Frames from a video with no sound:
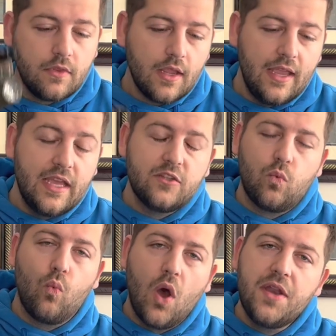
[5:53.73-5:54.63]
is
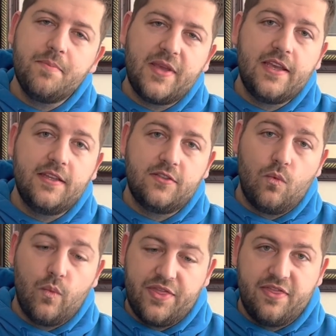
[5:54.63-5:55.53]
one piece
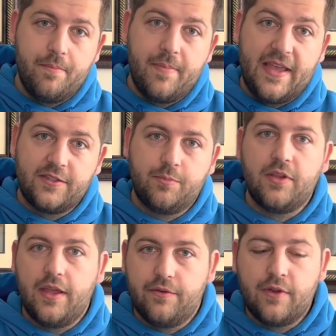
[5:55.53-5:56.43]
with the base
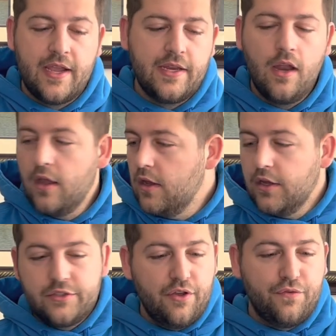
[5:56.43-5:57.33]
plate, right?
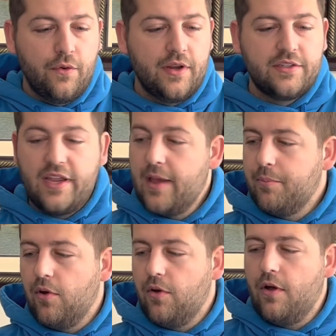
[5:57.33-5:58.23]
So for
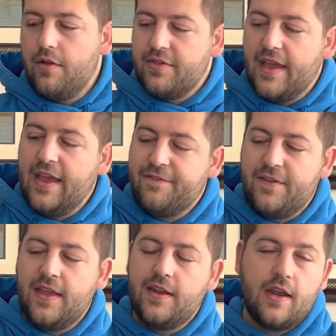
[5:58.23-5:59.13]
example, the
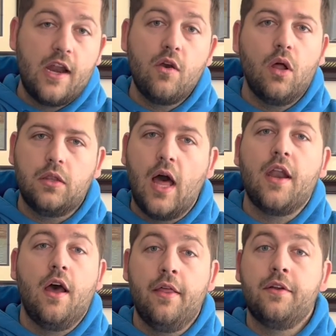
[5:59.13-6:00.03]
FN, and I know a lot
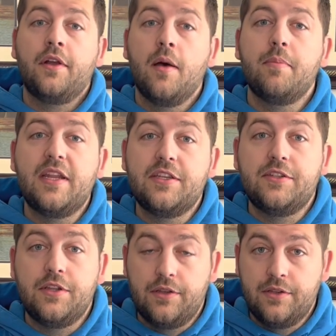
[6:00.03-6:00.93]
of other companies
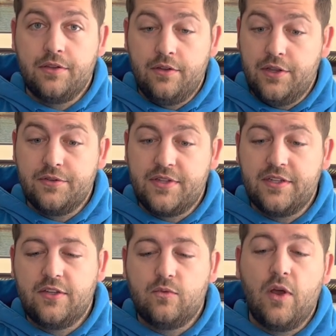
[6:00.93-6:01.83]
do use
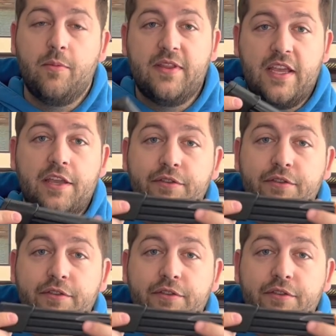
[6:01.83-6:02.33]
this as well, but they use a